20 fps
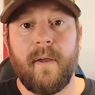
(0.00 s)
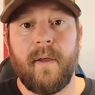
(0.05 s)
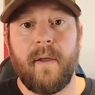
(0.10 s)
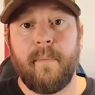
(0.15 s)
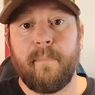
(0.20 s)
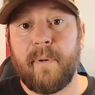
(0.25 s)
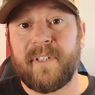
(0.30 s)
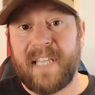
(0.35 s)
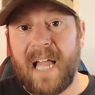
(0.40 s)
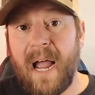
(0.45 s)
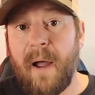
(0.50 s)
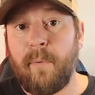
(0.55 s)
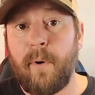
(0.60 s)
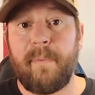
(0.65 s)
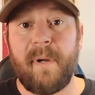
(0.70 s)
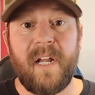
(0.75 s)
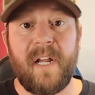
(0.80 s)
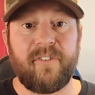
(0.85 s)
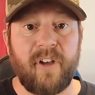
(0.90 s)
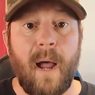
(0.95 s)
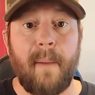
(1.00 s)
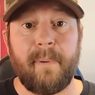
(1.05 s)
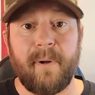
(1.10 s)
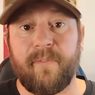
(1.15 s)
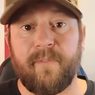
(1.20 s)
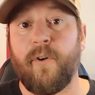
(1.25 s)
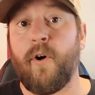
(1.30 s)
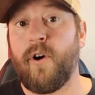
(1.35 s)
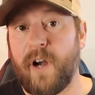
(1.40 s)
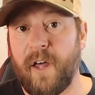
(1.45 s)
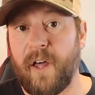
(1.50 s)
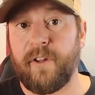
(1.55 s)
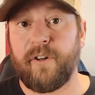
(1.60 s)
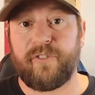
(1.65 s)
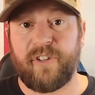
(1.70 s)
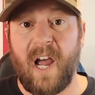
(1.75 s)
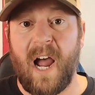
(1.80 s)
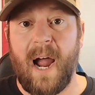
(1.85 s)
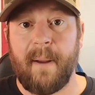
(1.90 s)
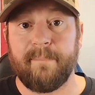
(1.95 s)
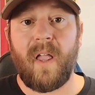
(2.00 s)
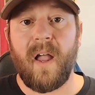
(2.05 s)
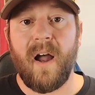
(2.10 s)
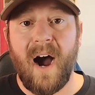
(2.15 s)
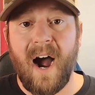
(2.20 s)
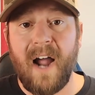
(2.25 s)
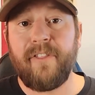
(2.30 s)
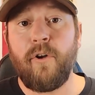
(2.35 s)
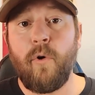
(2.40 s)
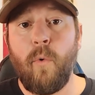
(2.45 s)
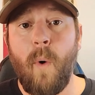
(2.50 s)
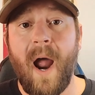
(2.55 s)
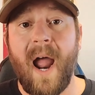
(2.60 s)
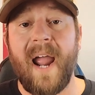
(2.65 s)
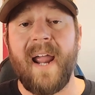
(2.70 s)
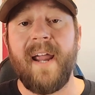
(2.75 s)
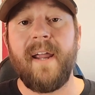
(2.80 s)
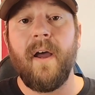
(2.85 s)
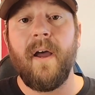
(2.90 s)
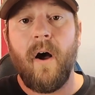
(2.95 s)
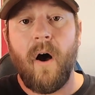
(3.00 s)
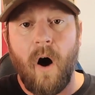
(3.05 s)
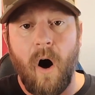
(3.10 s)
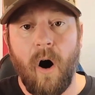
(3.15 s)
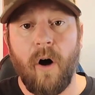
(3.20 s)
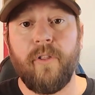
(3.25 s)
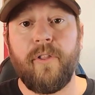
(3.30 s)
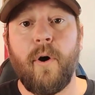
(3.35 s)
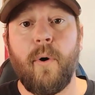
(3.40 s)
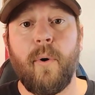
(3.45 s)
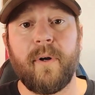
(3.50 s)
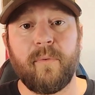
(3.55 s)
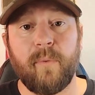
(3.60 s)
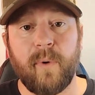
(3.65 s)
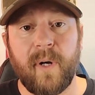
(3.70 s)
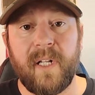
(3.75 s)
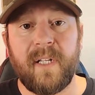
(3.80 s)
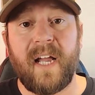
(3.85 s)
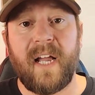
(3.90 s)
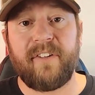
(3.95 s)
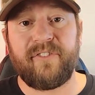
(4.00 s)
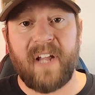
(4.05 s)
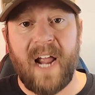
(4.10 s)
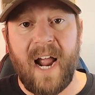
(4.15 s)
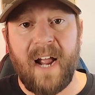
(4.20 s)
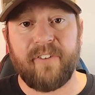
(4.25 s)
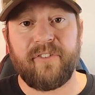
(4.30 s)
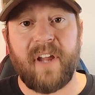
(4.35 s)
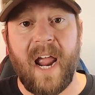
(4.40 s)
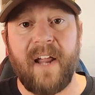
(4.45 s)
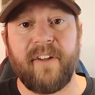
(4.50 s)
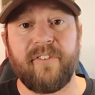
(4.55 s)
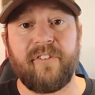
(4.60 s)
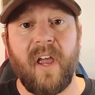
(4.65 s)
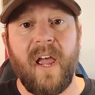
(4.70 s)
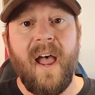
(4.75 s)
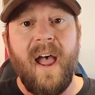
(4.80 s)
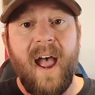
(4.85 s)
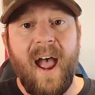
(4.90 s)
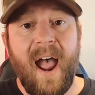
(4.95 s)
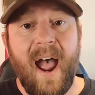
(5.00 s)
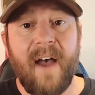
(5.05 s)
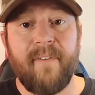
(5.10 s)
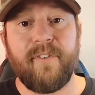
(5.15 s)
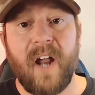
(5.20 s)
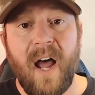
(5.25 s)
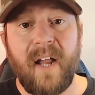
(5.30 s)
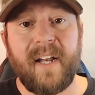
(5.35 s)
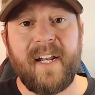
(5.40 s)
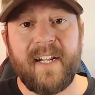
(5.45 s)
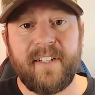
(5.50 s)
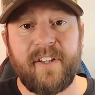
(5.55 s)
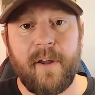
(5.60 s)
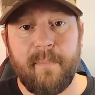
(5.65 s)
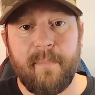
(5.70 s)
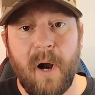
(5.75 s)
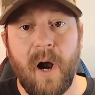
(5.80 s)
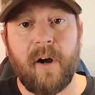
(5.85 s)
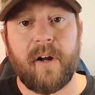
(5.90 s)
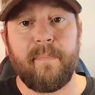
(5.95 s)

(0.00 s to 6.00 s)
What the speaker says: but that would be a topic for another time. Either way, although unrealized tax gains have not hit the American